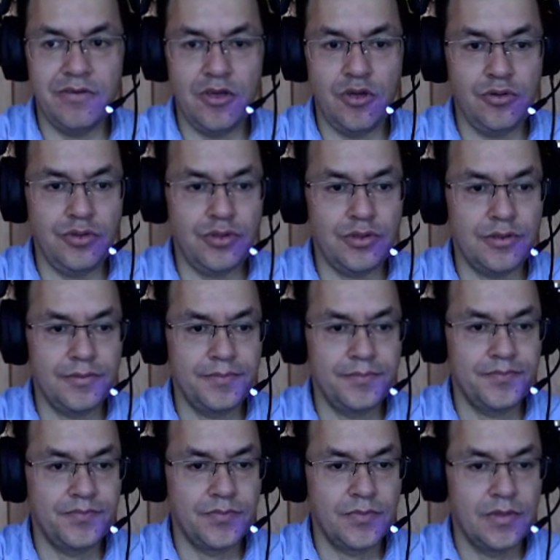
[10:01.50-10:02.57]
views.
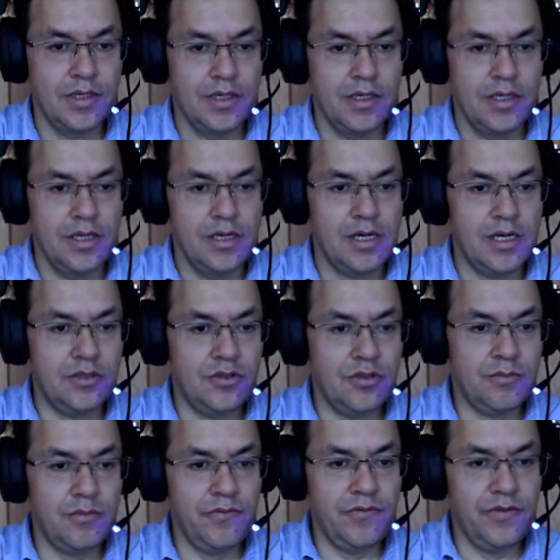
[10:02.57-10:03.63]
And
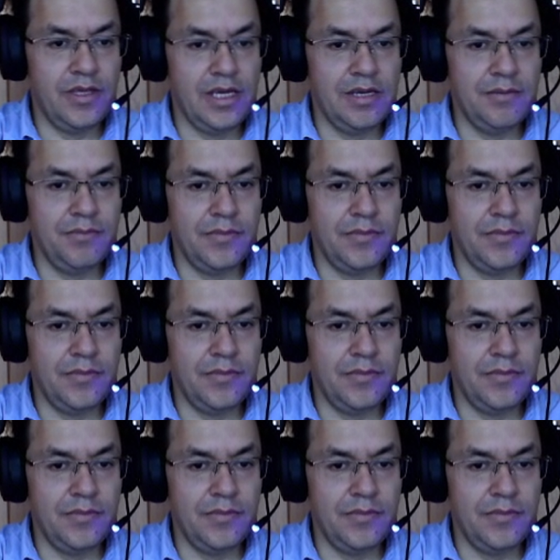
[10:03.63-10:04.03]
some of them,